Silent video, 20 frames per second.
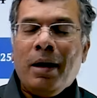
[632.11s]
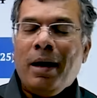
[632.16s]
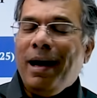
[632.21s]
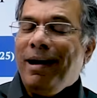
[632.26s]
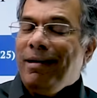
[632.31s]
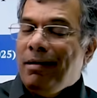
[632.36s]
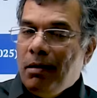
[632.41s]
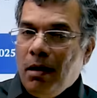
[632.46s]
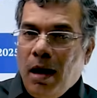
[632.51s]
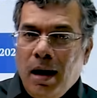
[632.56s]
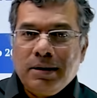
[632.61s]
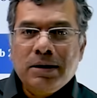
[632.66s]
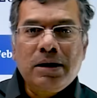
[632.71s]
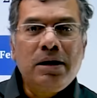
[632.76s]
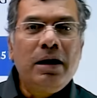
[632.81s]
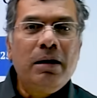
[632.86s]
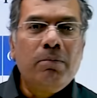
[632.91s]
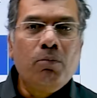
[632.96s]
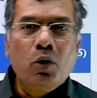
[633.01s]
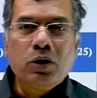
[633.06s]
And
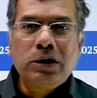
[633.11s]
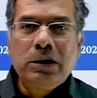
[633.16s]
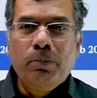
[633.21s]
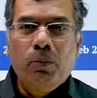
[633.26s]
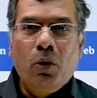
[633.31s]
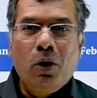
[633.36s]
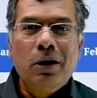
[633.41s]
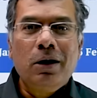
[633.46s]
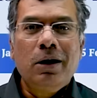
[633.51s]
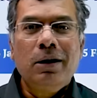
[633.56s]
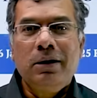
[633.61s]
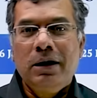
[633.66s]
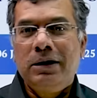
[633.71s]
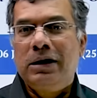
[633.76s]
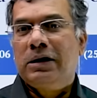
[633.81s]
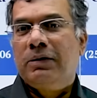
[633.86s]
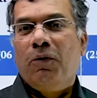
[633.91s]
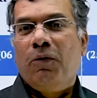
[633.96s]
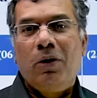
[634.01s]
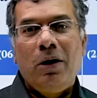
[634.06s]
lastly and most importantly, this
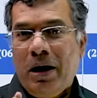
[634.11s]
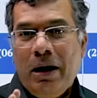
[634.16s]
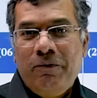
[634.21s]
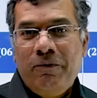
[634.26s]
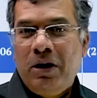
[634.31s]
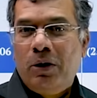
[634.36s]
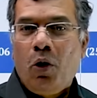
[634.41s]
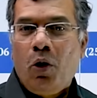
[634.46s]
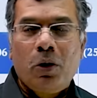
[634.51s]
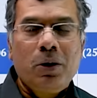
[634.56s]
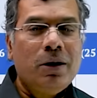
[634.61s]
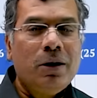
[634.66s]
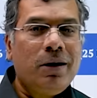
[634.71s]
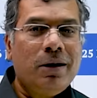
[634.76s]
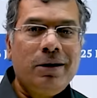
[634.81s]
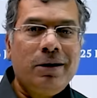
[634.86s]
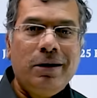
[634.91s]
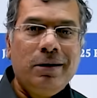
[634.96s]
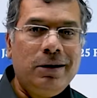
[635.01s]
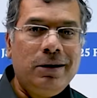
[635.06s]
is for every doctor
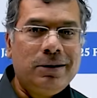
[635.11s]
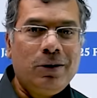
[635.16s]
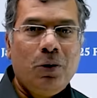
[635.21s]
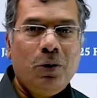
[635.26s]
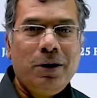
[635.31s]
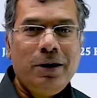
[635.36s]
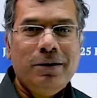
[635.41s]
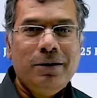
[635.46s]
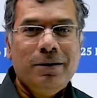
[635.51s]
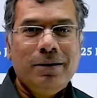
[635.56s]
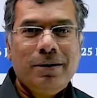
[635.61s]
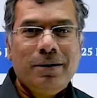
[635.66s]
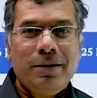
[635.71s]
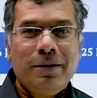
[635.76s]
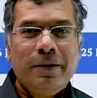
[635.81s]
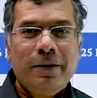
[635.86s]
that is out here.